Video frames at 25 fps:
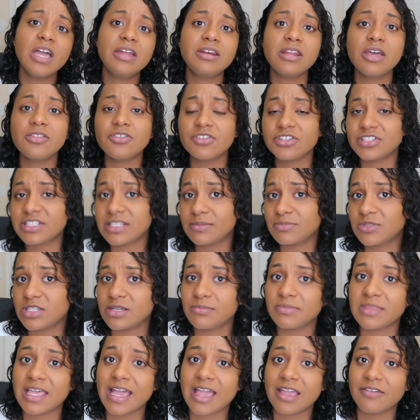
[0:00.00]
Another
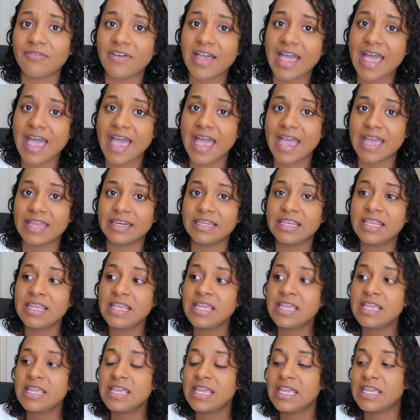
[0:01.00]
symptom that I've had
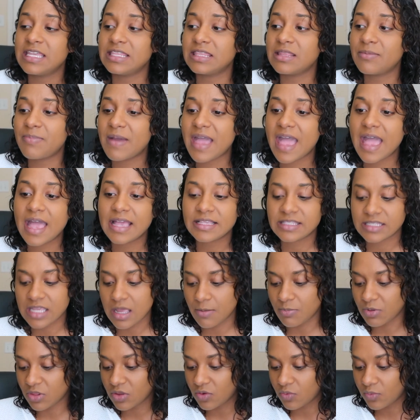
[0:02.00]
in the past
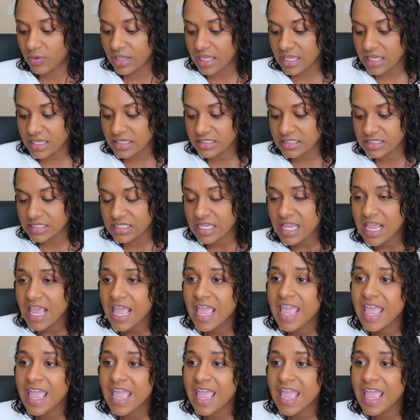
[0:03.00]
couple of weeks